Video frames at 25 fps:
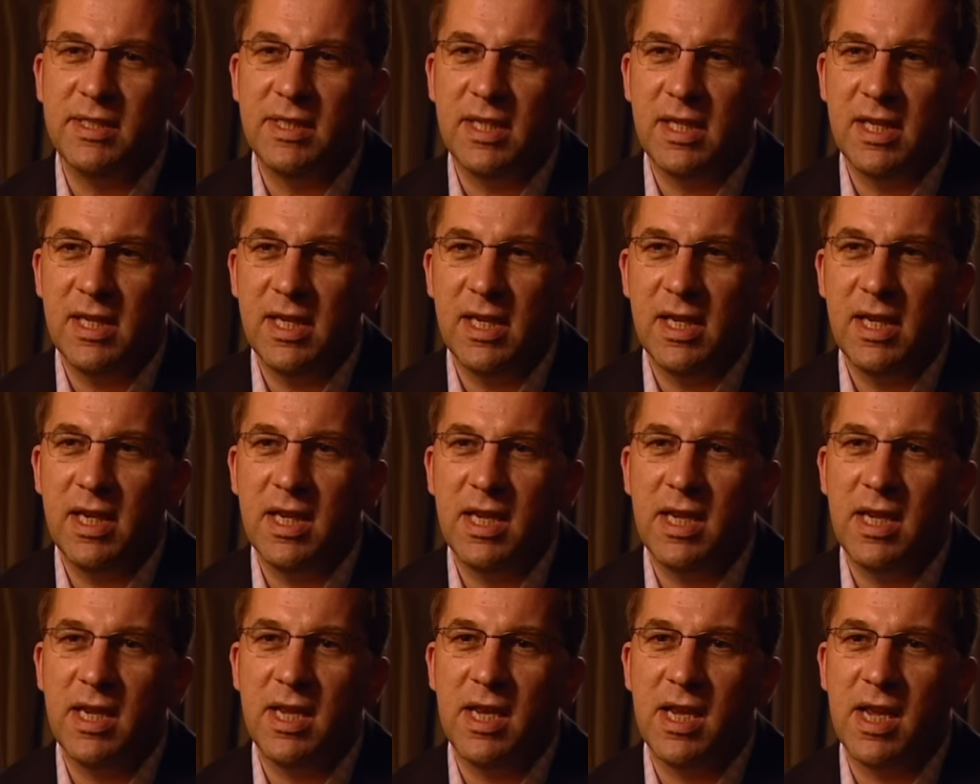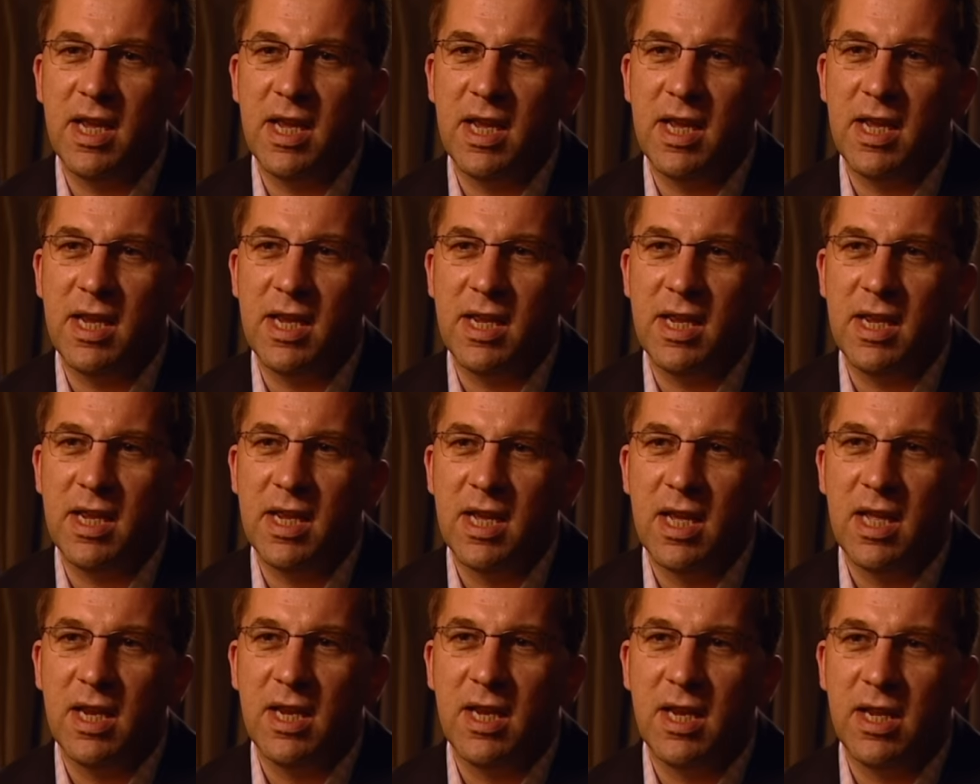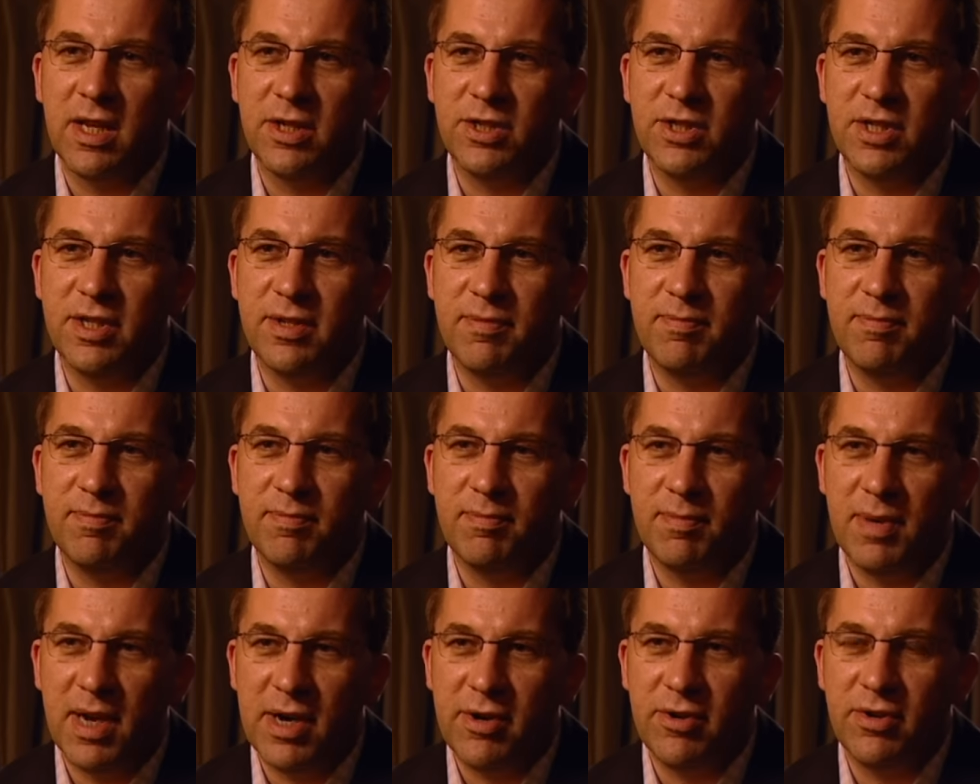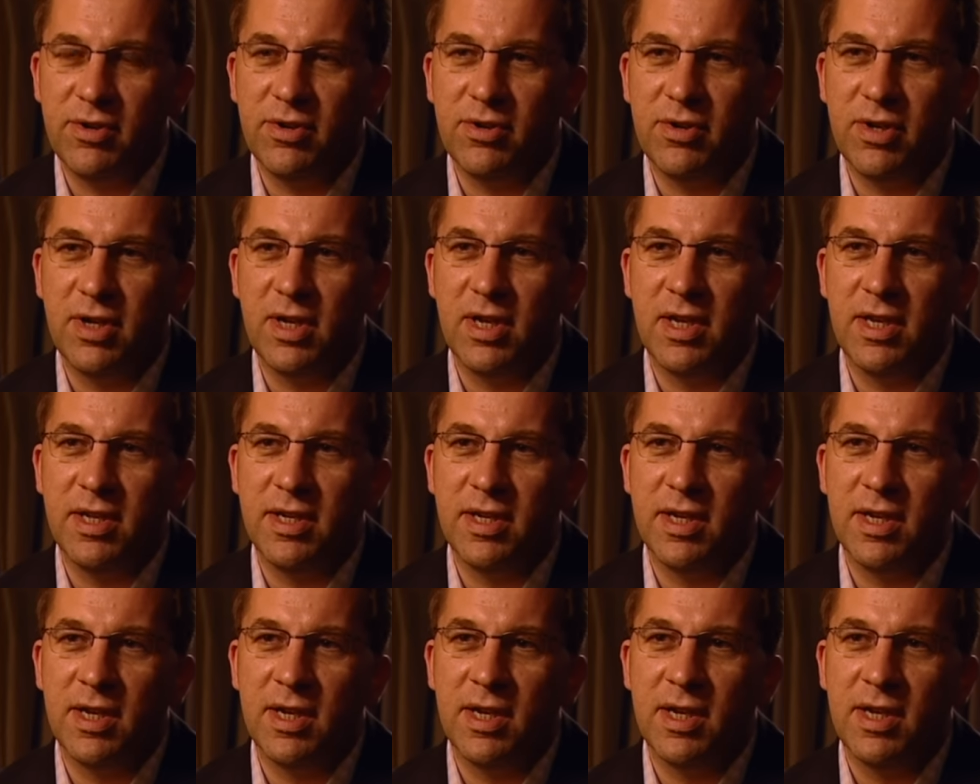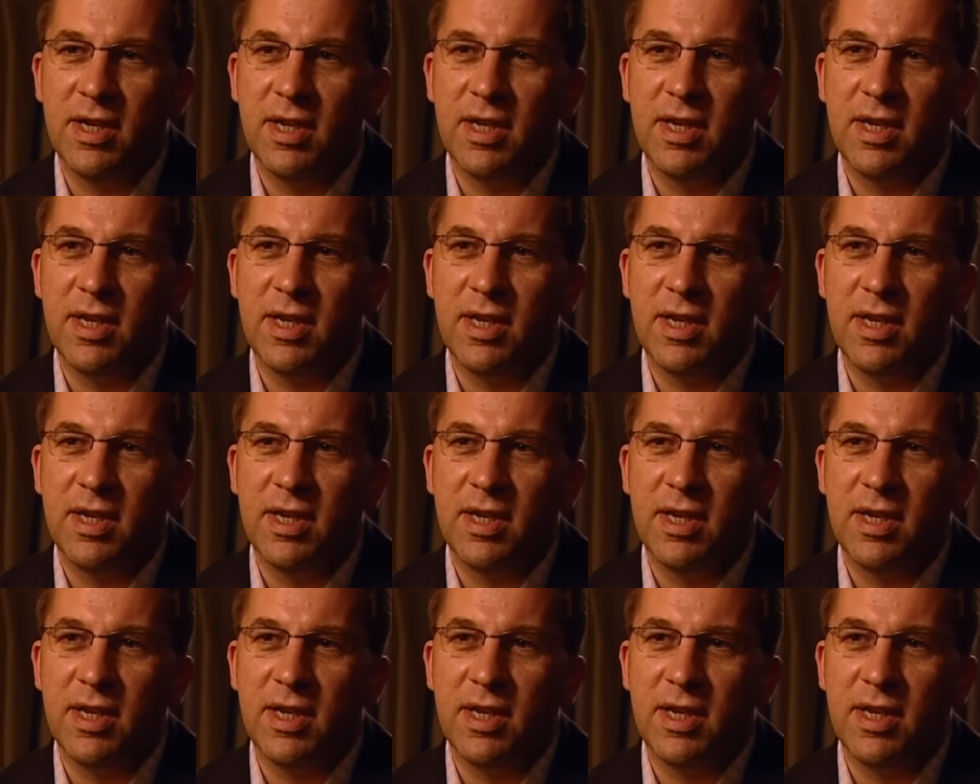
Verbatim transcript: clearly a largely paranoid leader.